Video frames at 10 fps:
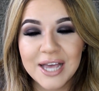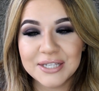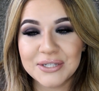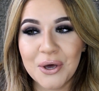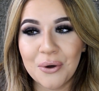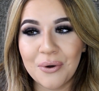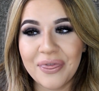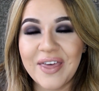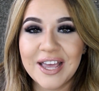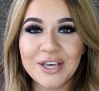So
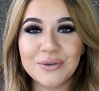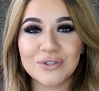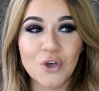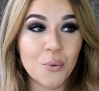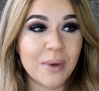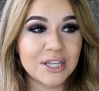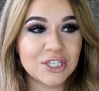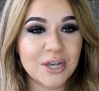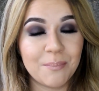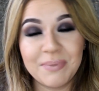thank you so
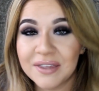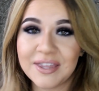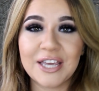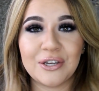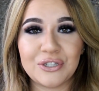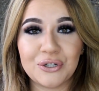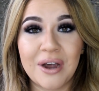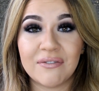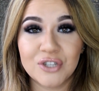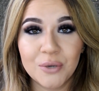much, a big thank you to
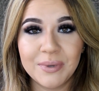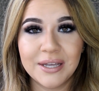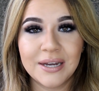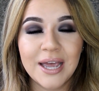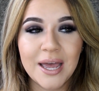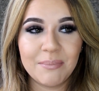Graftobian,